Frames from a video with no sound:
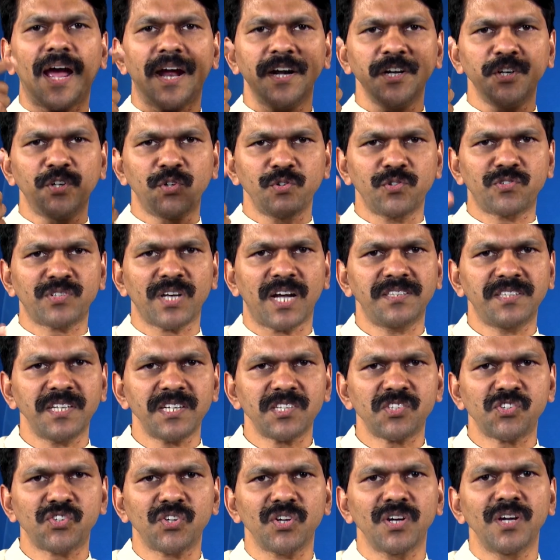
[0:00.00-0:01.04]
and to
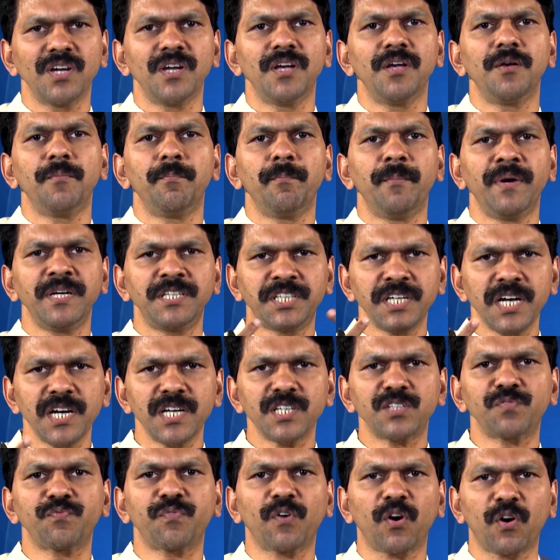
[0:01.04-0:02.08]
suggest
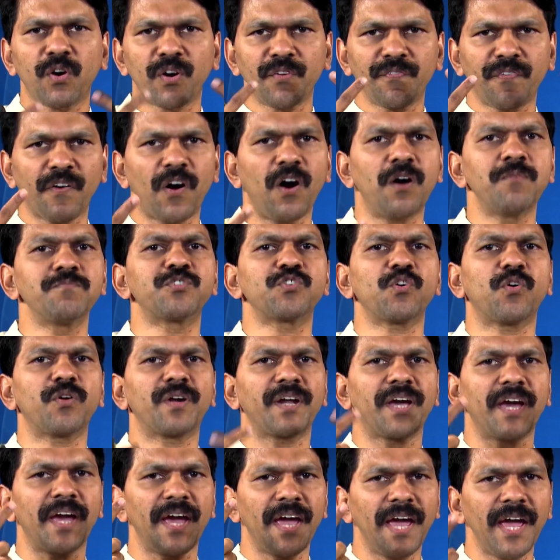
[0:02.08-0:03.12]
measures for reforms
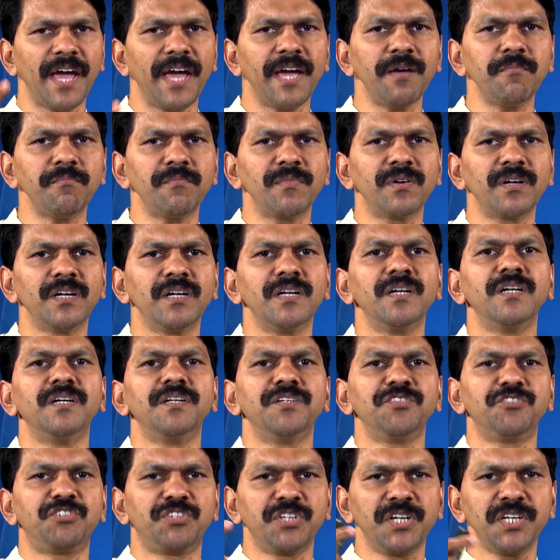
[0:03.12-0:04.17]
on aim,
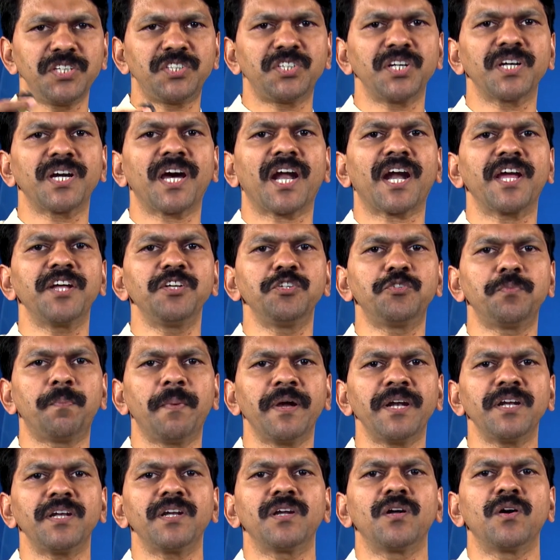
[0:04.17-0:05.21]
teaching
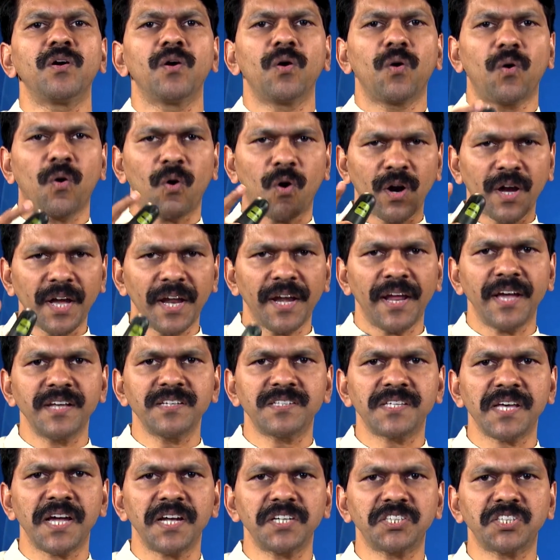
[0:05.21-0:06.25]
arrangement,
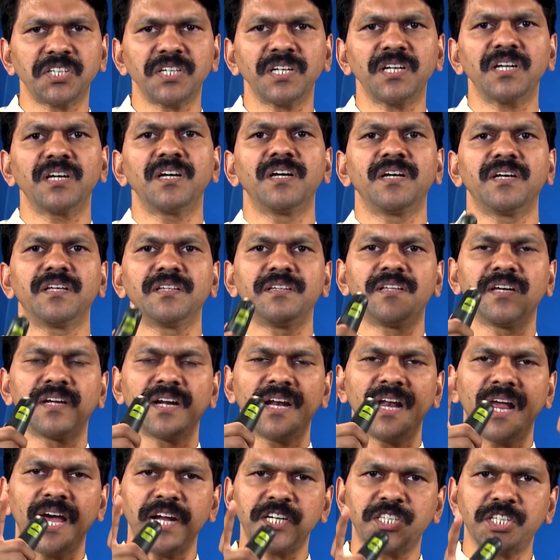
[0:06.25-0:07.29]
organization, the
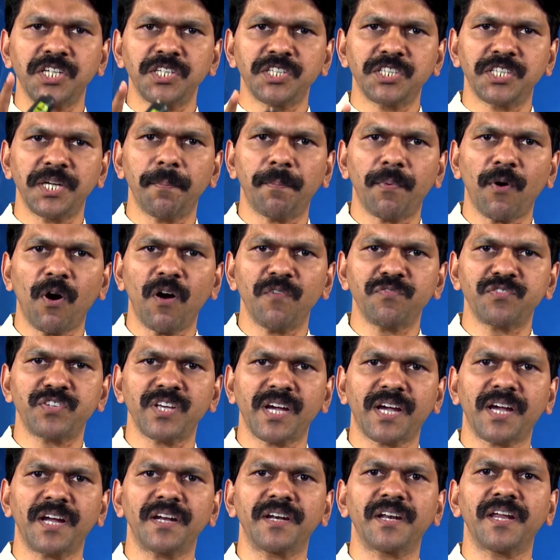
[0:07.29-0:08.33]
relationship of
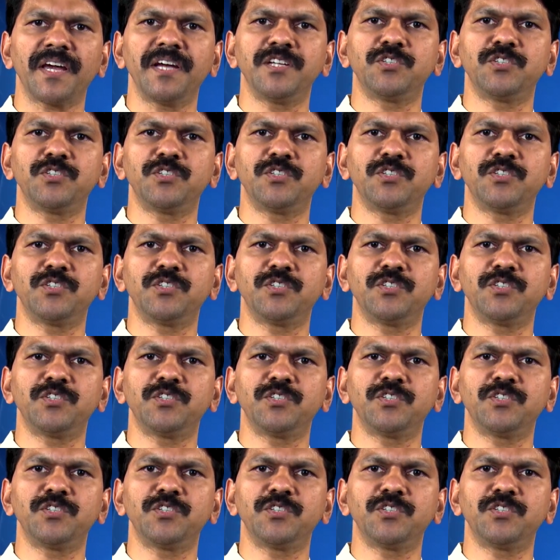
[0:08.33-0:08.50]
secondary